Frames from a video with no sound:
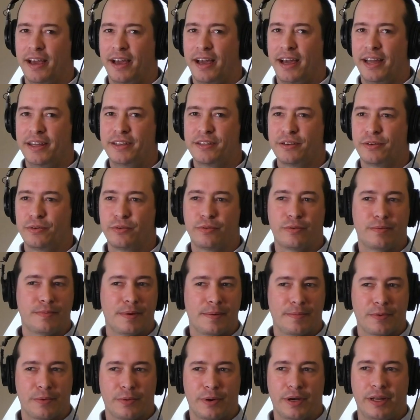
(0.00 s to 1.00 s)
I don't
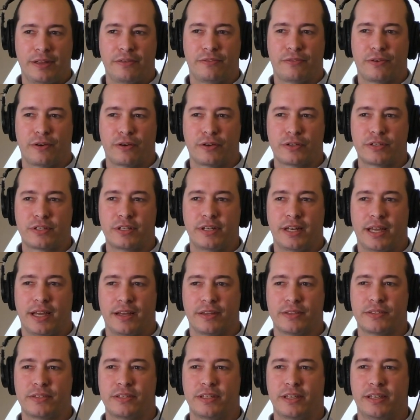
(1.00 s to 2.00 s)
remember when he first
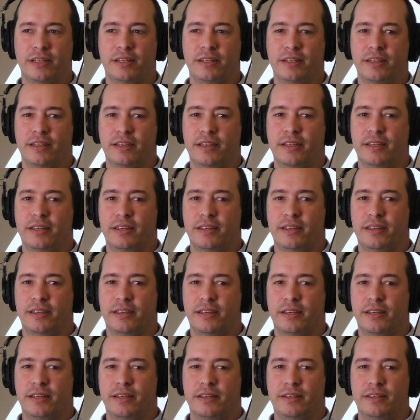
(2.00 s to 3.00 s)
announced it.
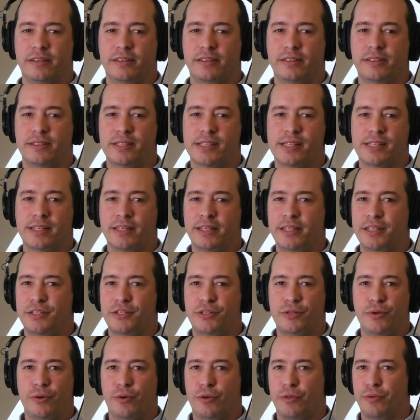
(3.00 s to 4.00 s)
At
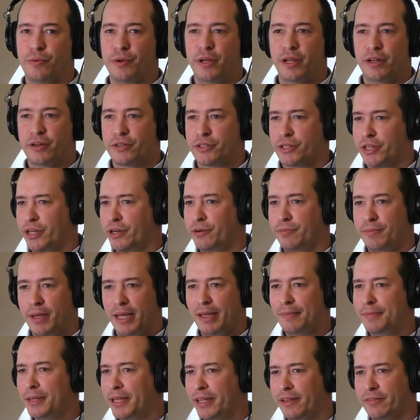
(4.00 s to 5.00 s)
least 2 or 3 years ago,
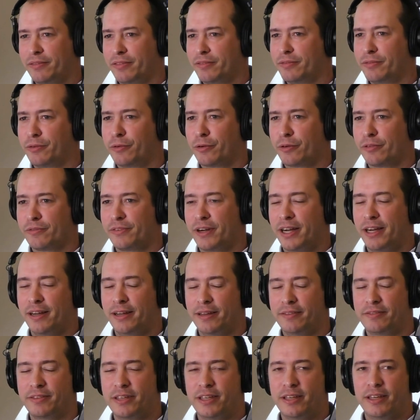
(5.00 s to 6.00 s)
maybe even 4 or
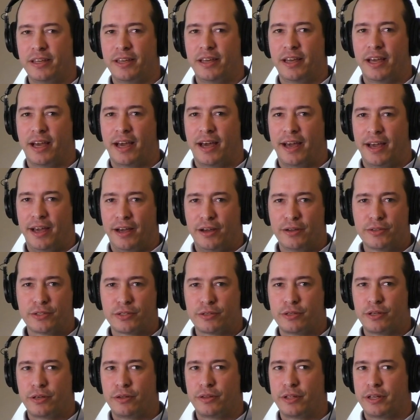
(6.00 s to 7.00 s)
5. I
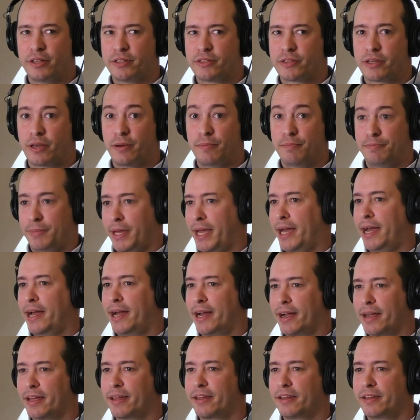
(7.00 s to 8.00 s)
also know that it's come
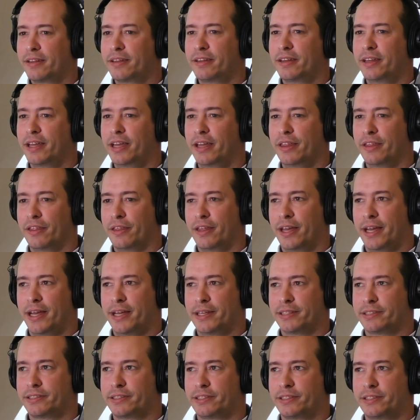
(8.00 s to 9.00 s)
back in the
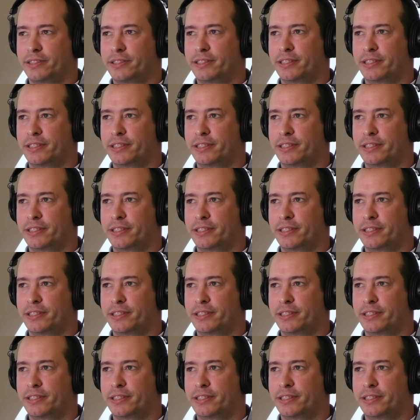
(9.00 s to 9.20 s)
last